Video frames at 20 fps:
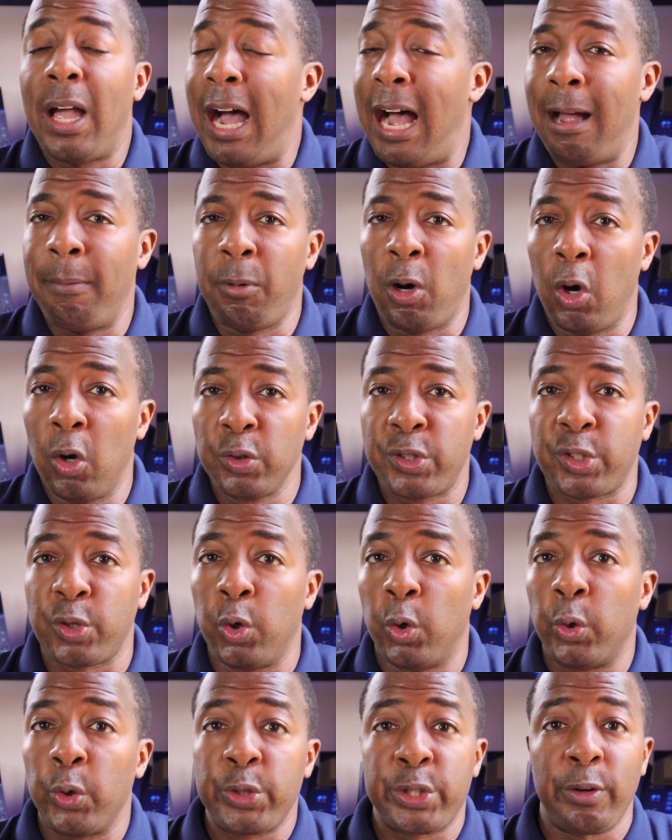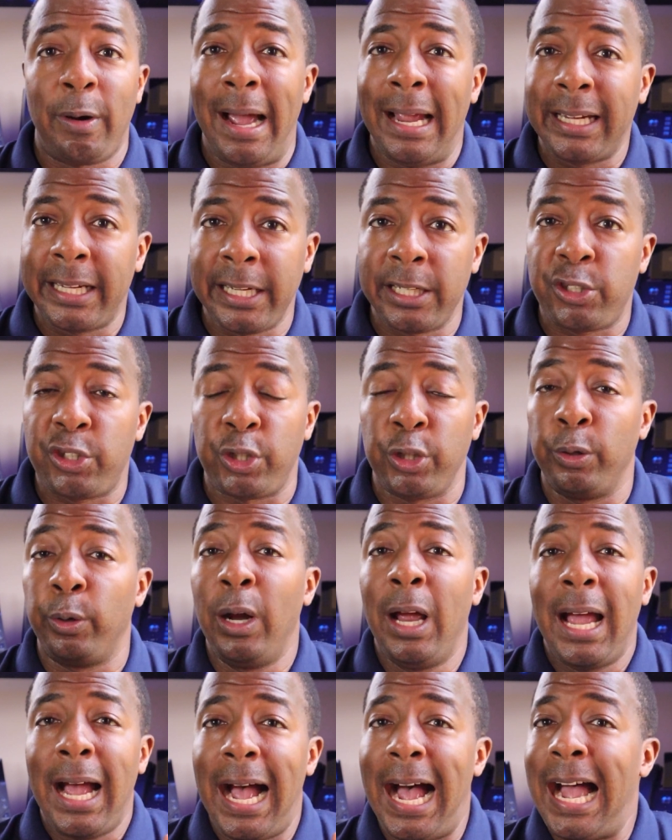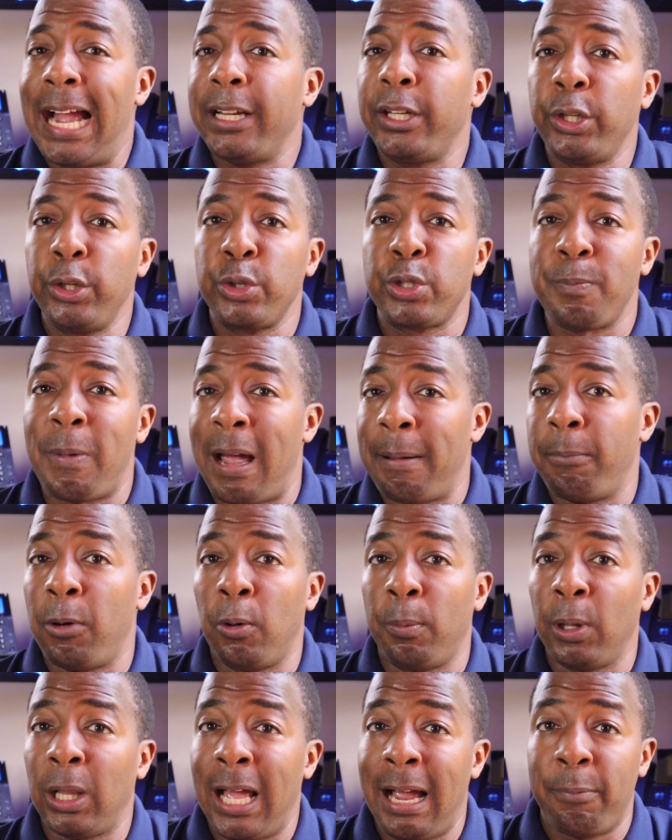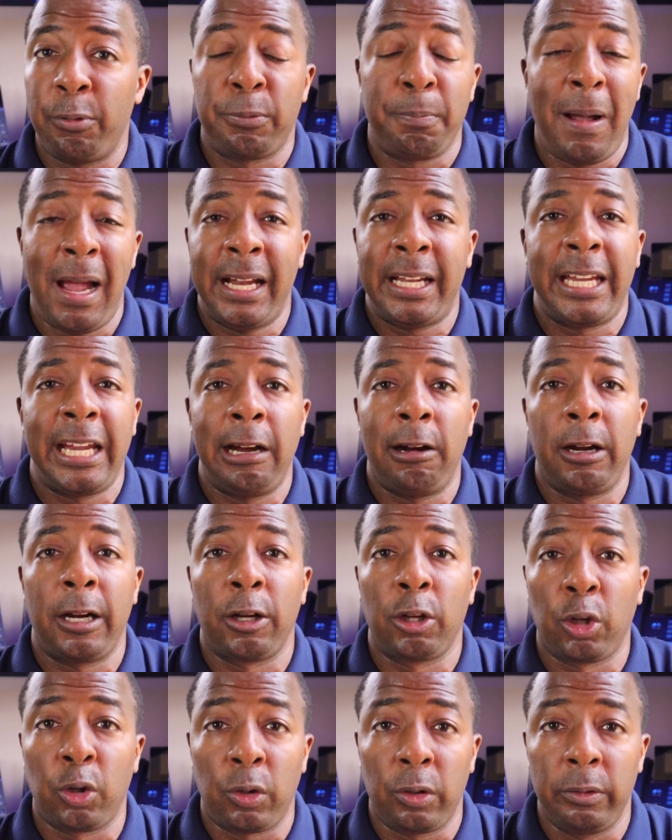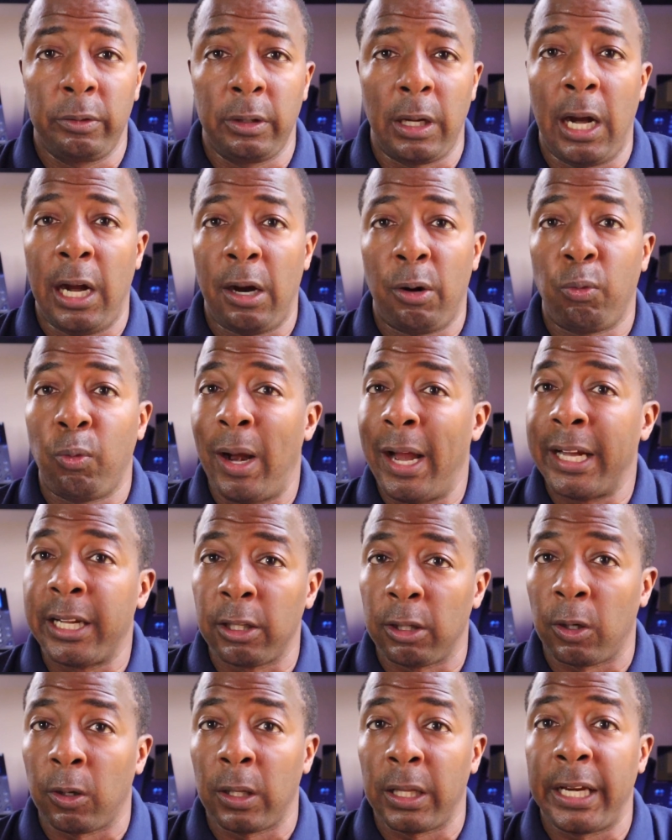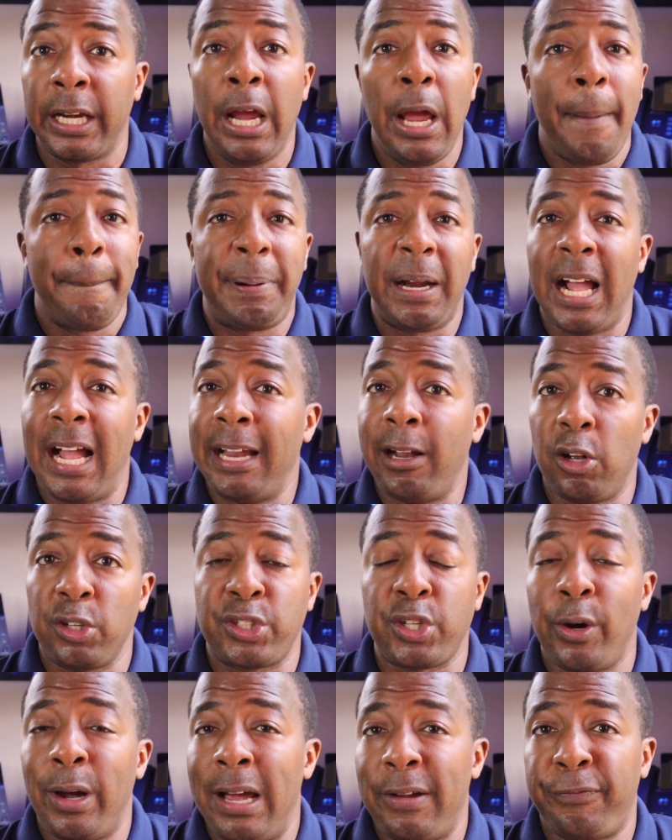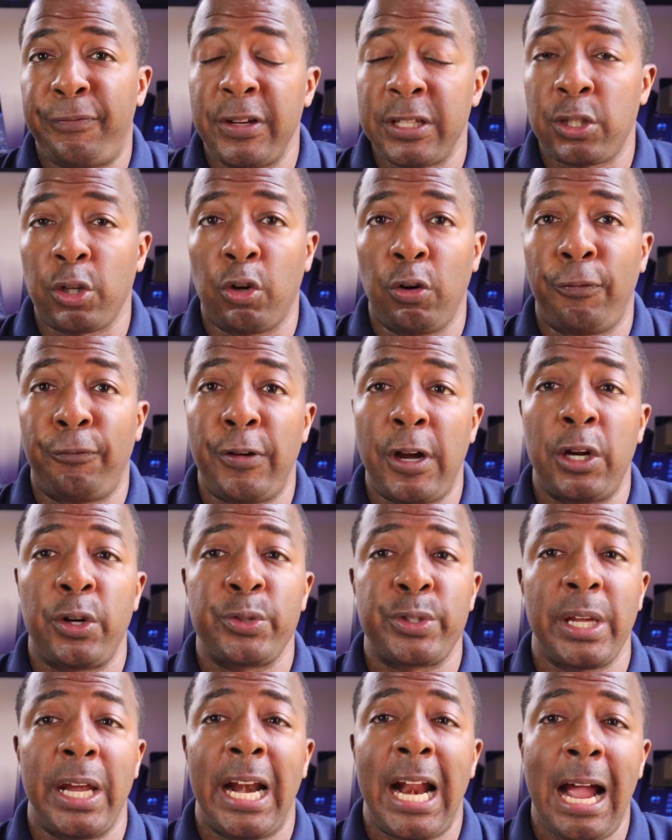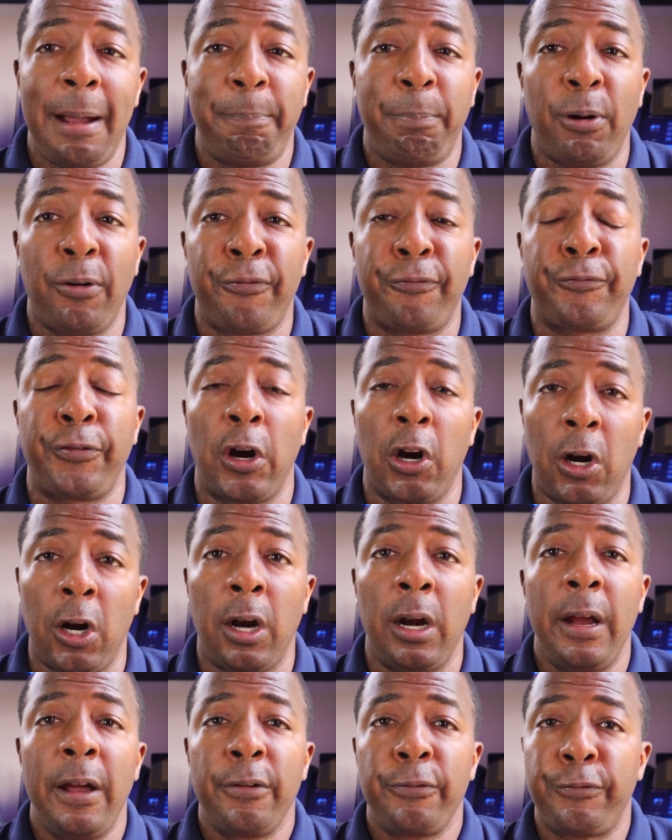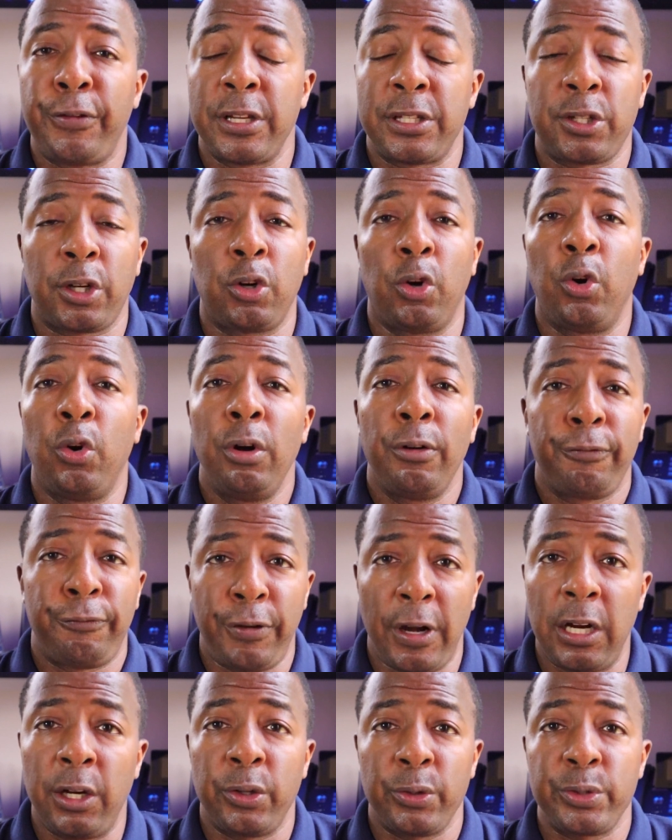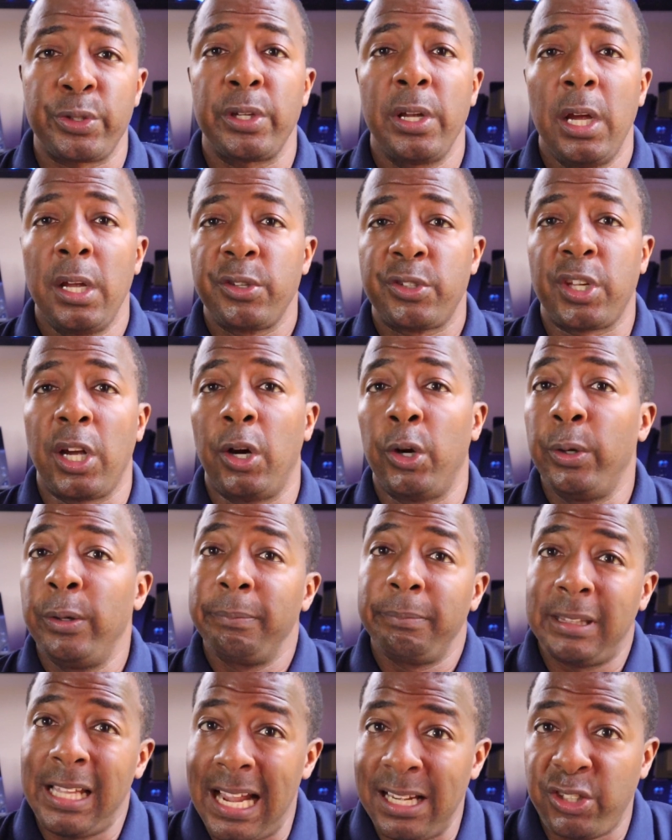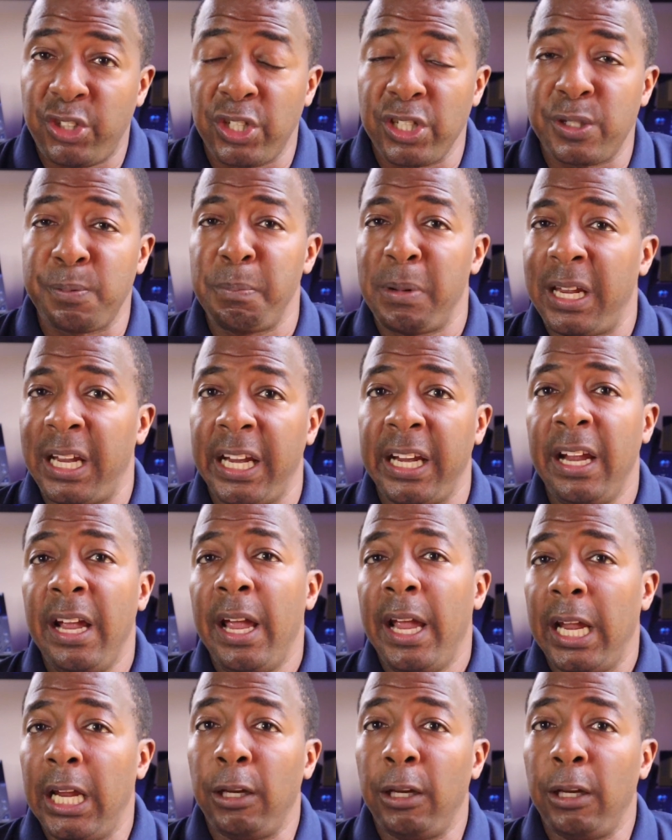I'm old school, so I get you. I use my mobile app with my carrier uh, regularly, but I also have physical phones and I prefer physical phones. So that's just me.